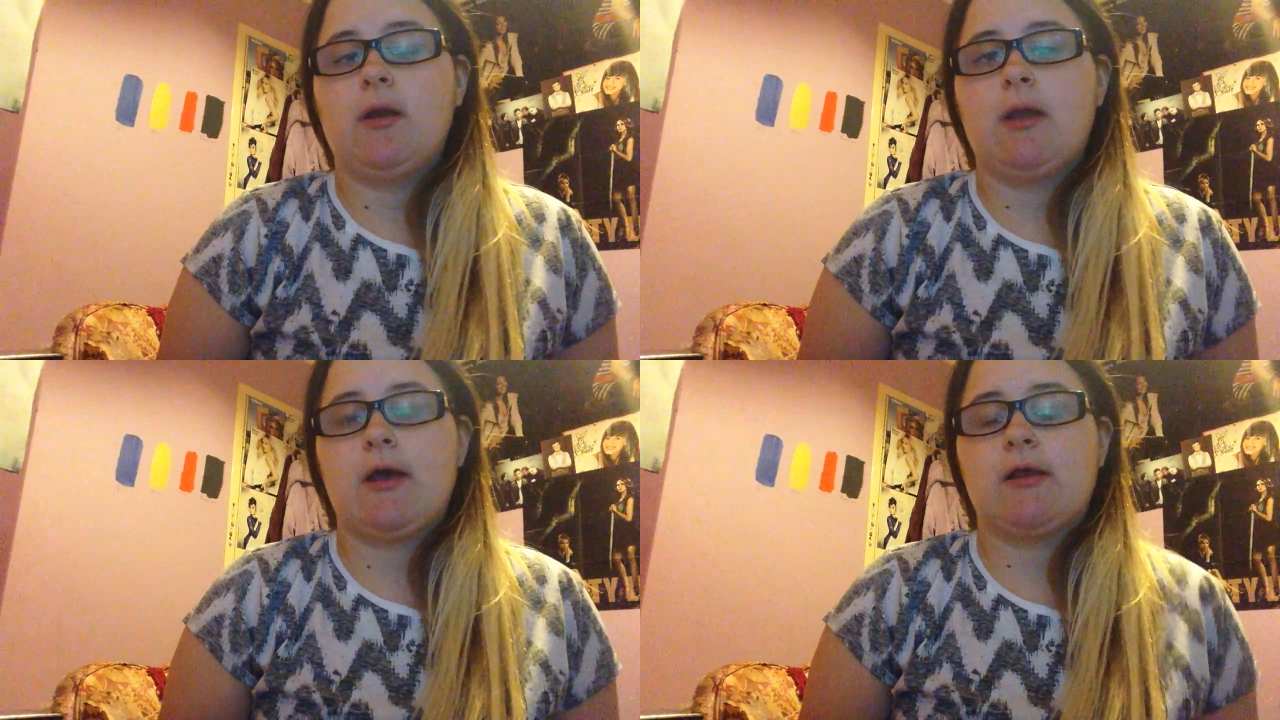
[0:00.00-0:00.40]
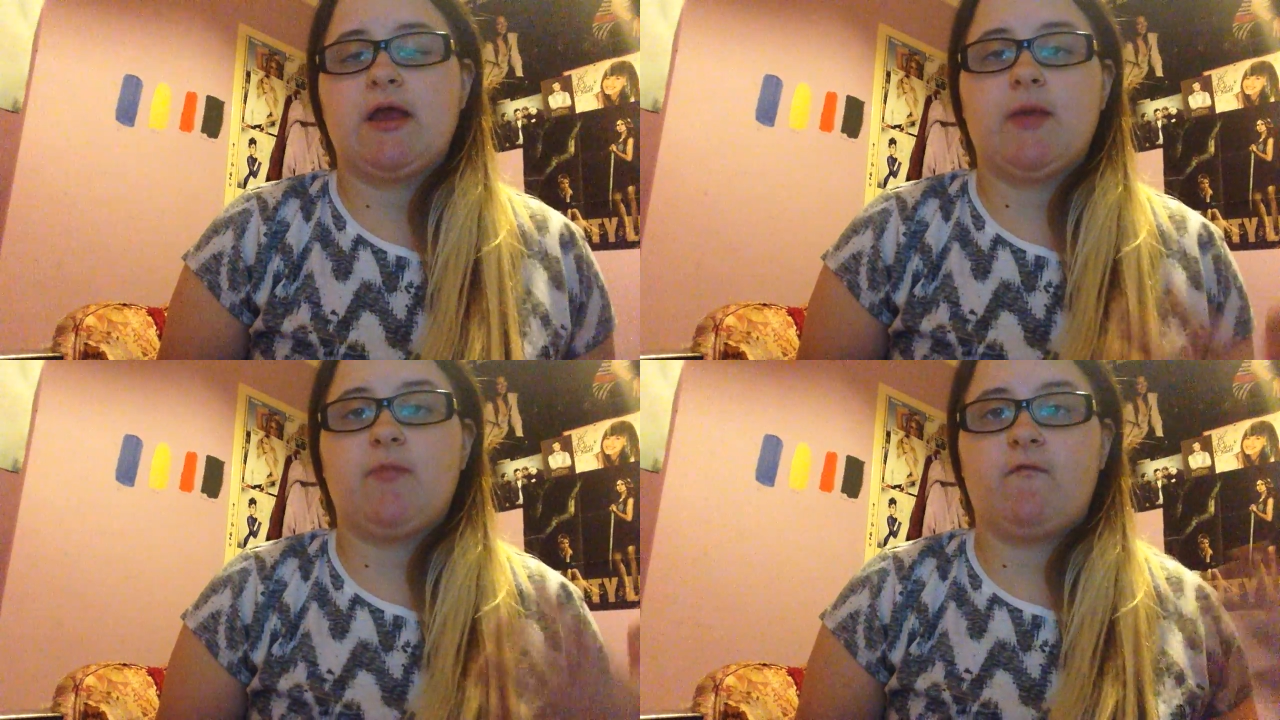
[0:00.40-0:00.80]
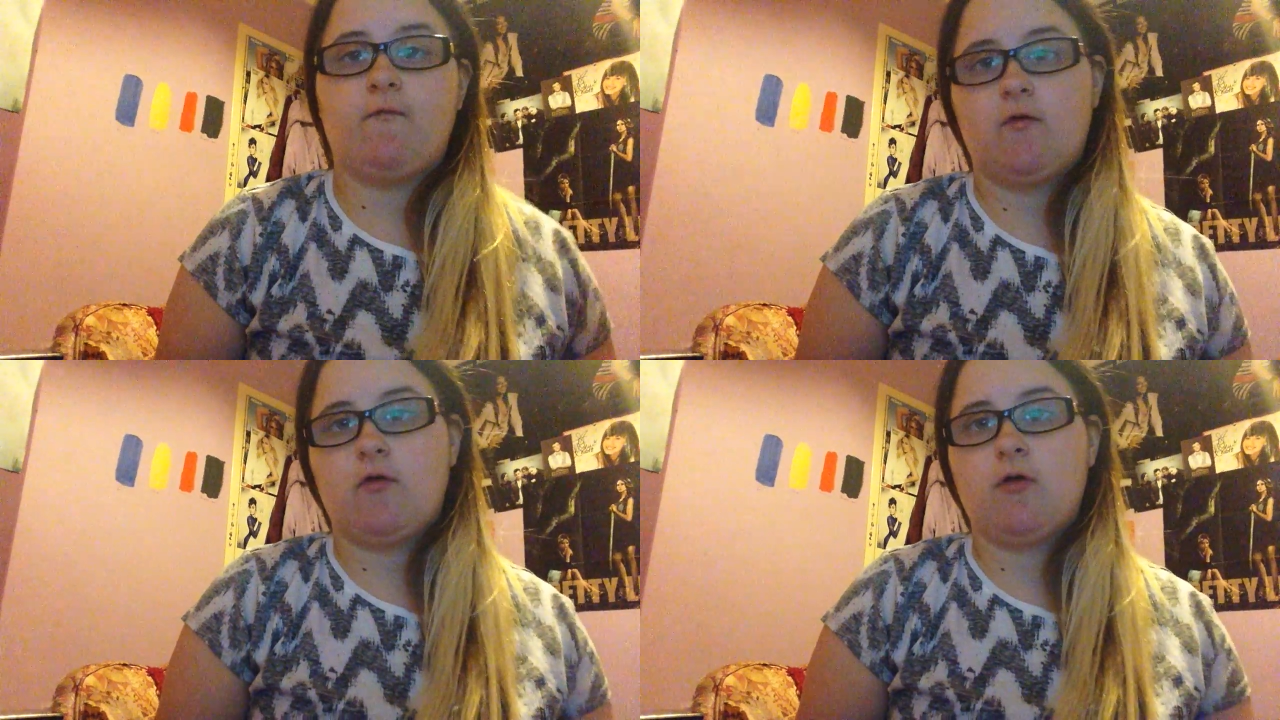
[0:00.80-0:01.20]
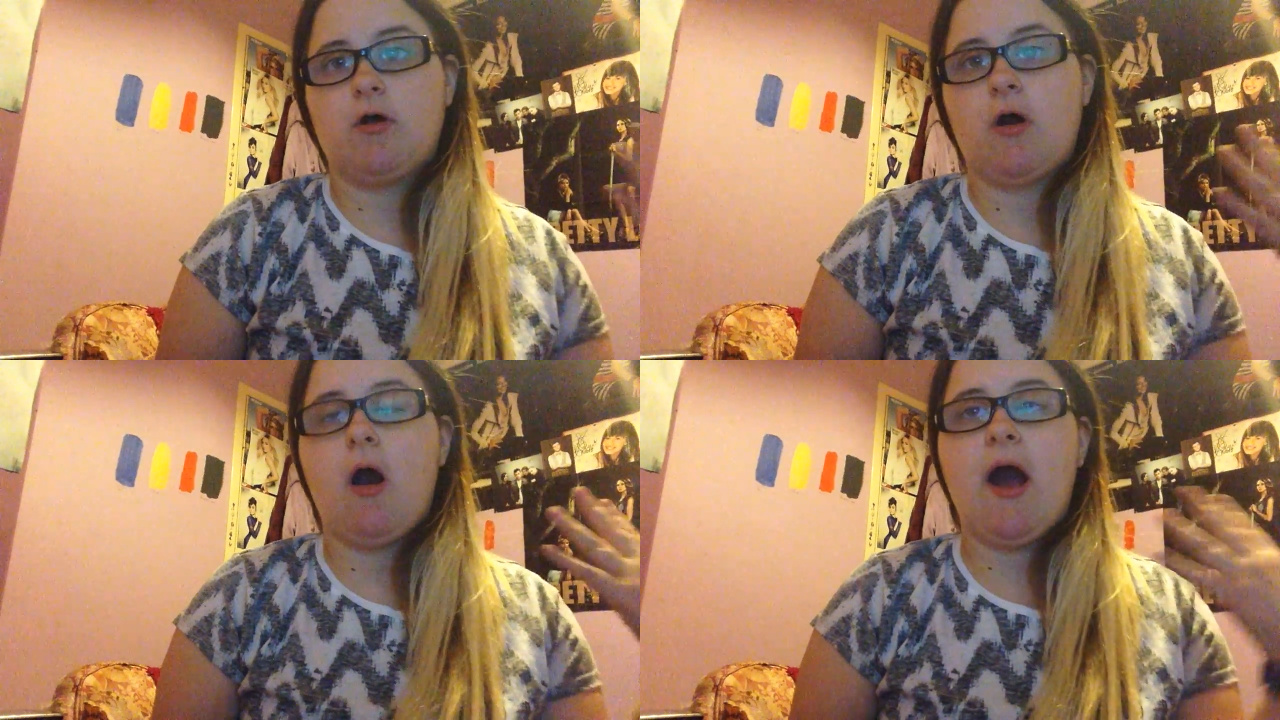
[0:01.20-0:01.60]
luckily,
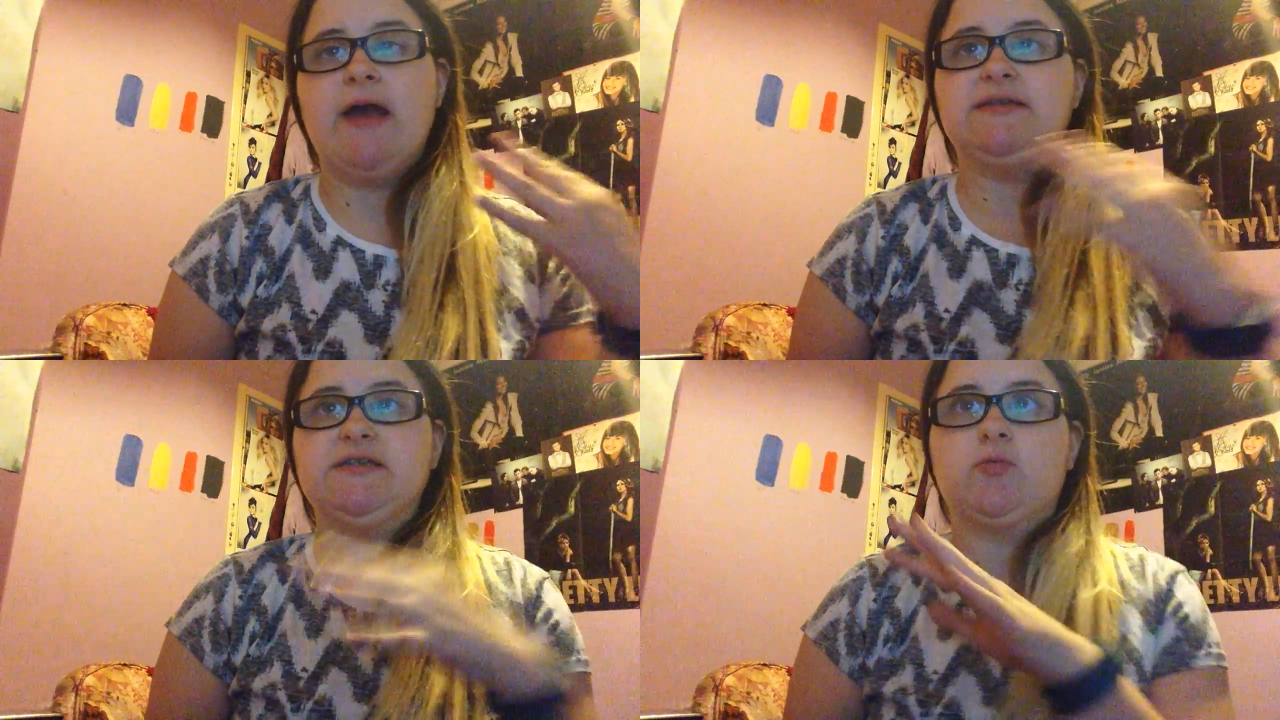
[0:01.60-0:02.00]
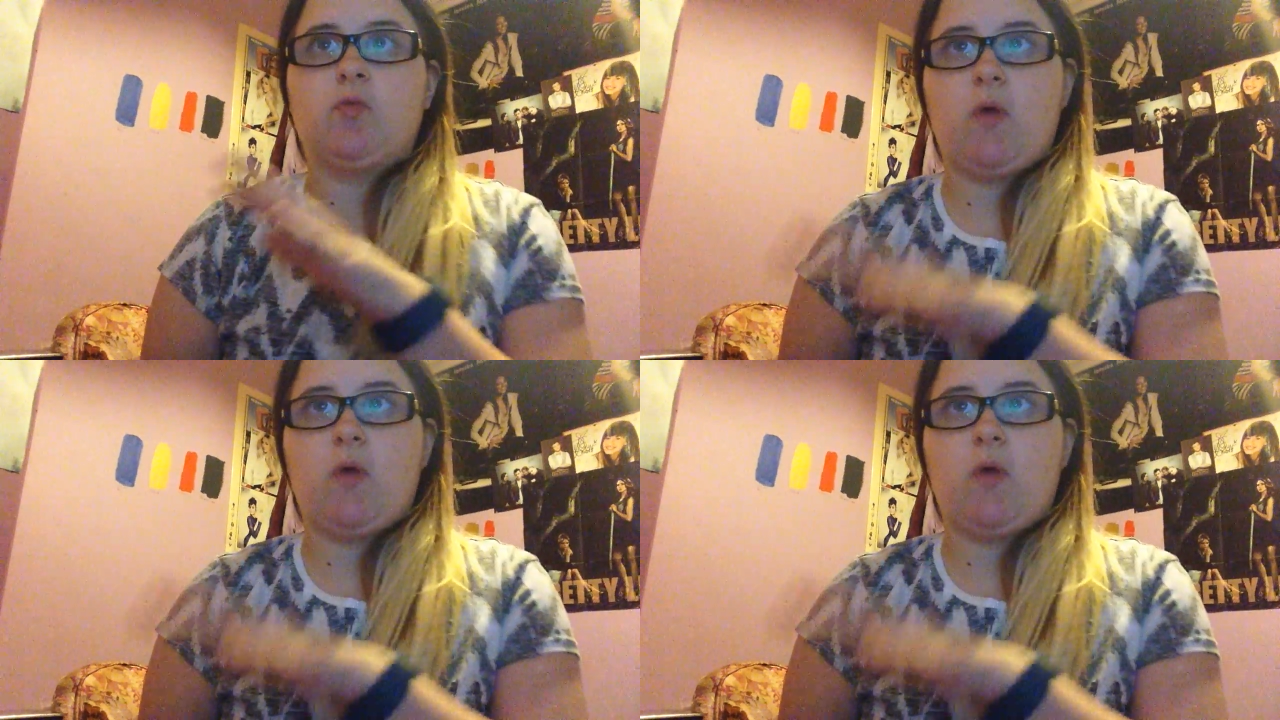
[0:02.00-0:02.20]
before I did